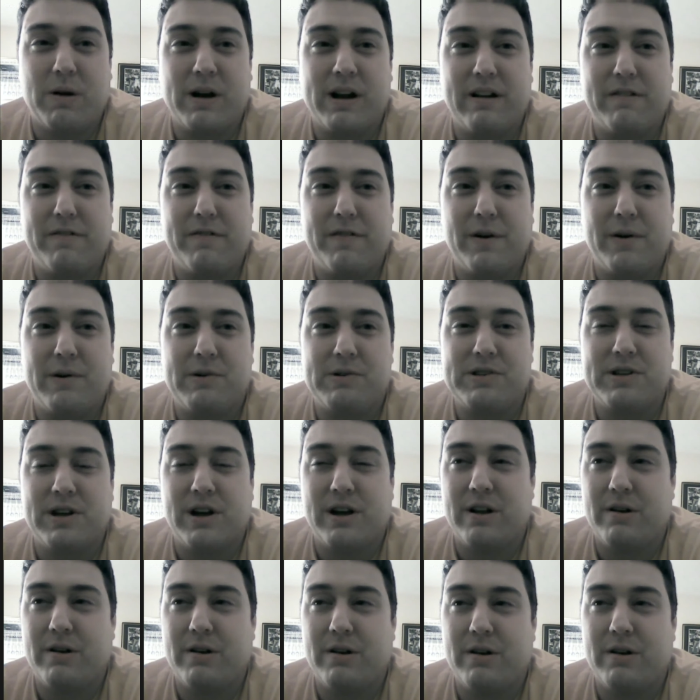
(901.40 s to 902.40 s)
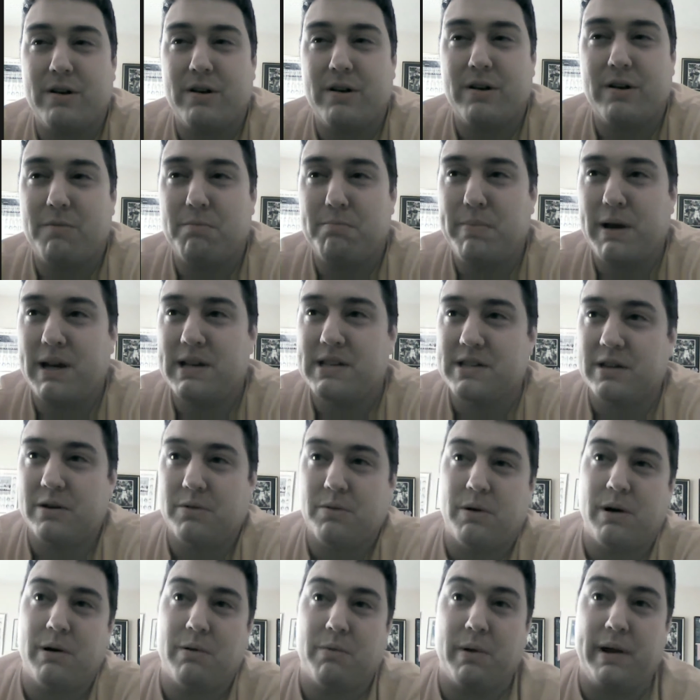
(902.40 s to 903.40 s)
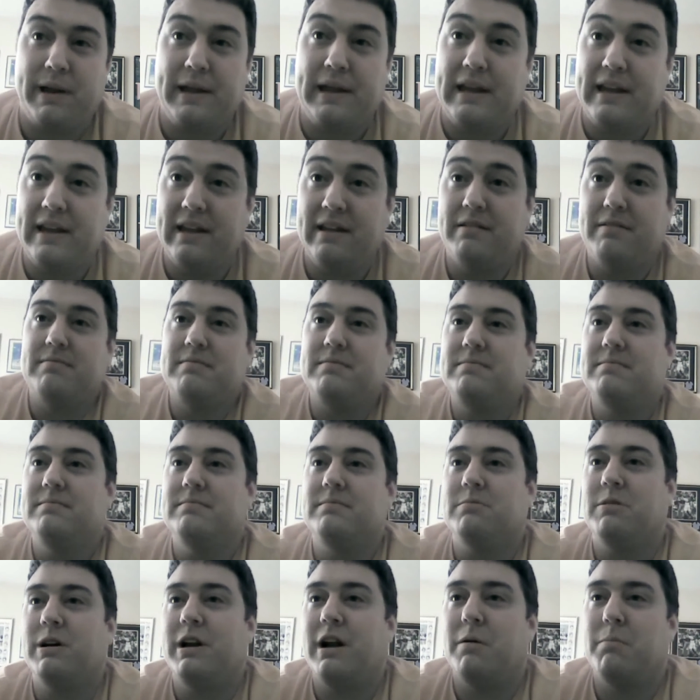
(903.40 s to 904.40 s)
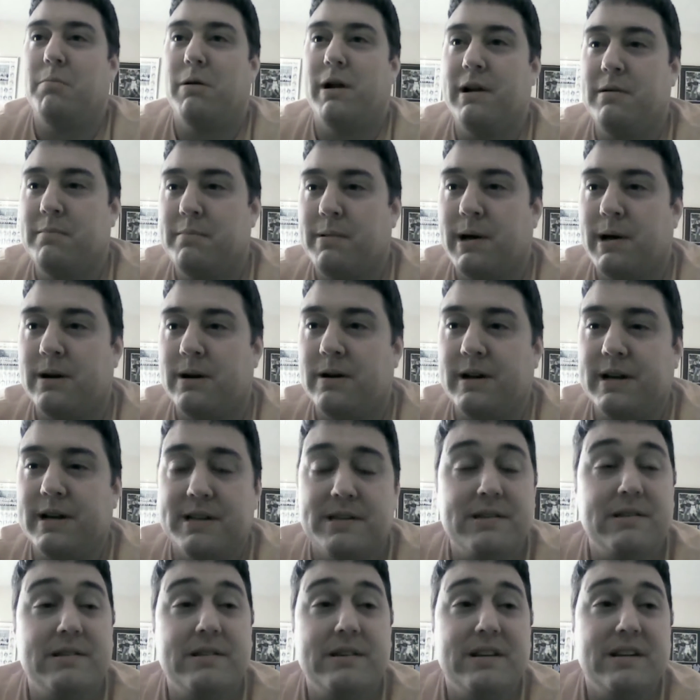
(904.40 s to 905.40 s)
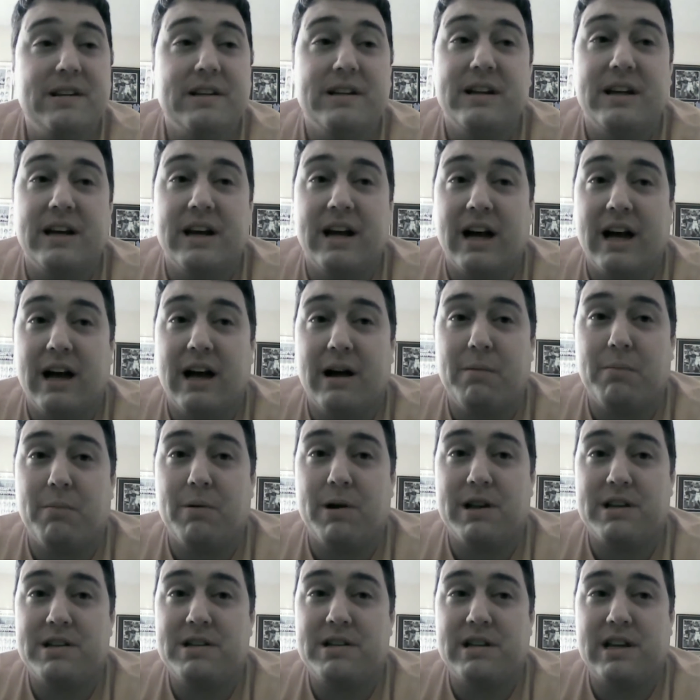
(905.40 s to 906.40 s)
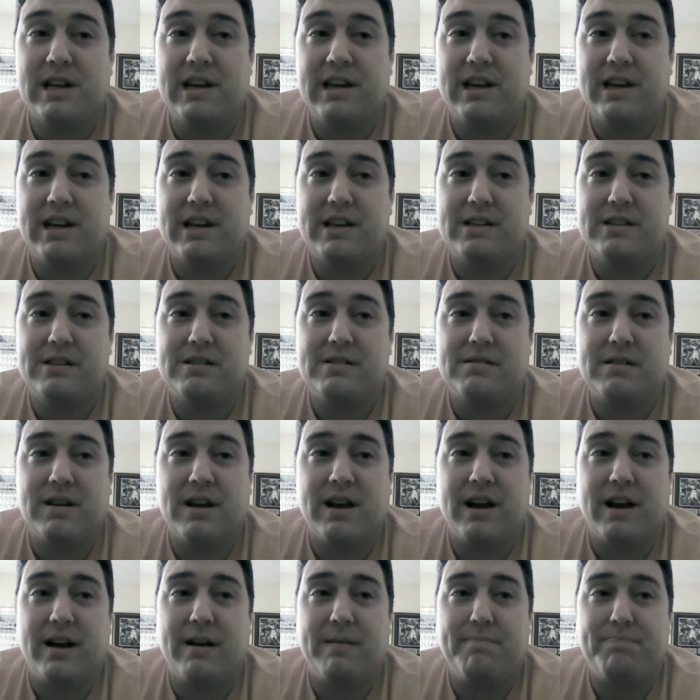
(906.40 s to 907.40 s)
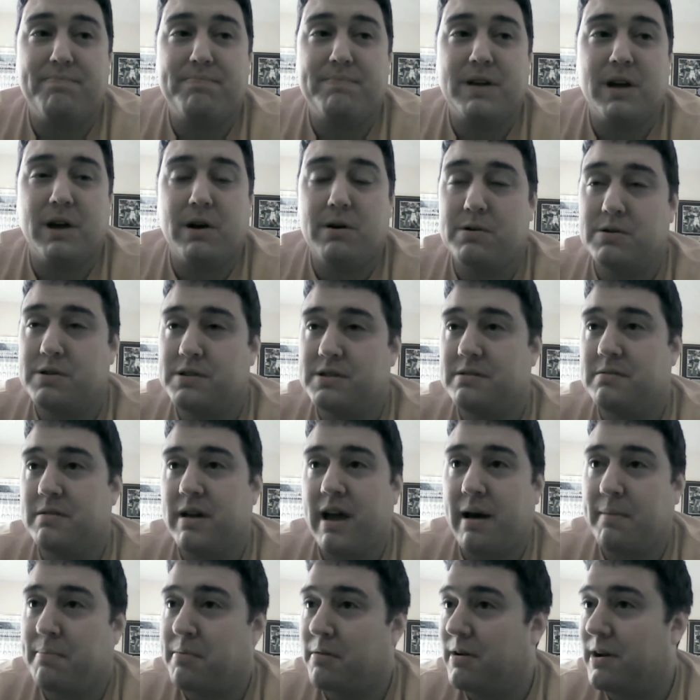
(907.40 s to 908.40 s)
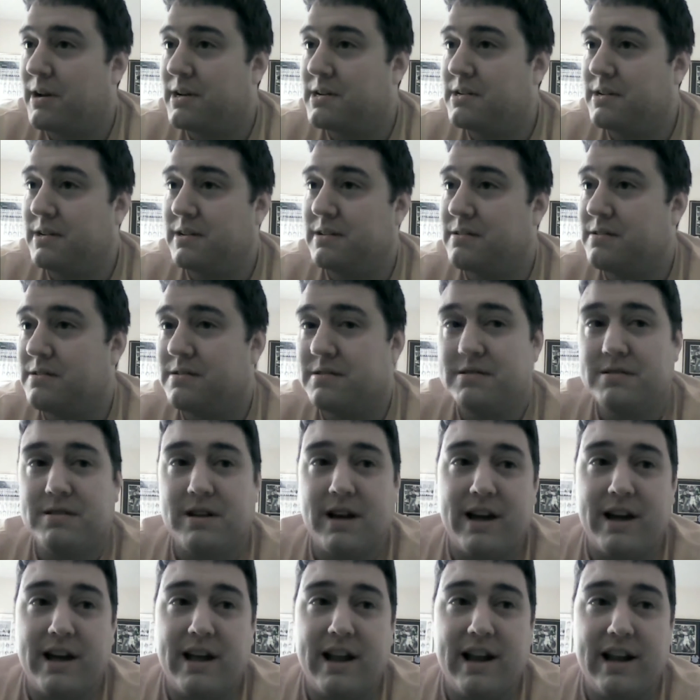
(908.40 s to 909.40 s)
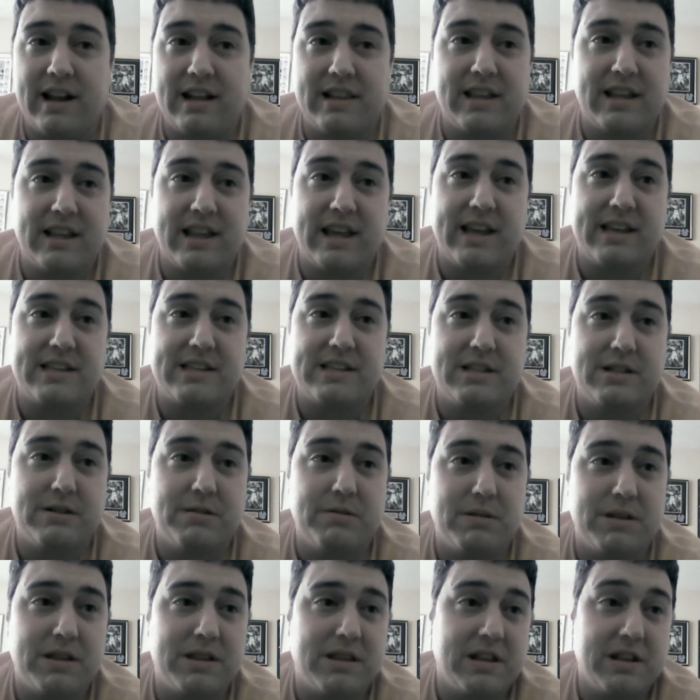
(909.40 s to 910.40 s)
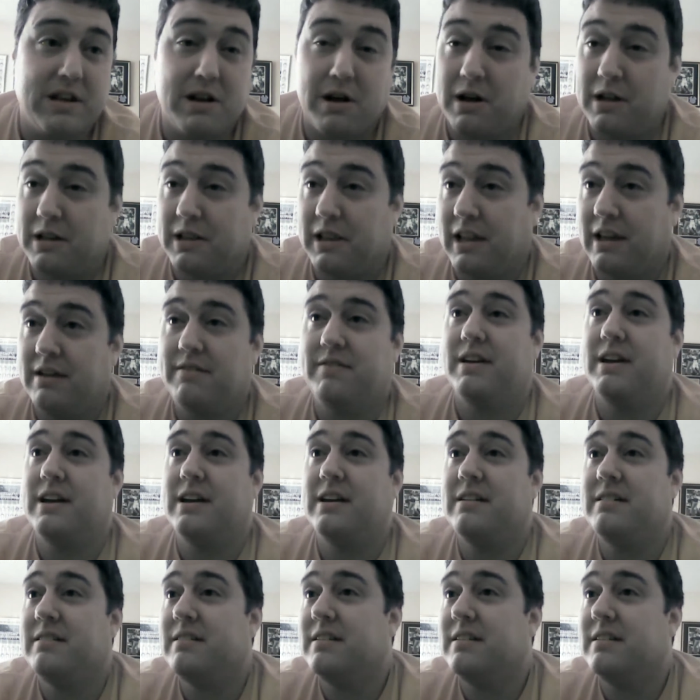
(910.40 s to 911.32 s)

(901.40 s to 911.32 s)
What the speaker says: going to focus on basically what our bread and butter is, which is ghosts, apparitions, anything that has to do with the non-living,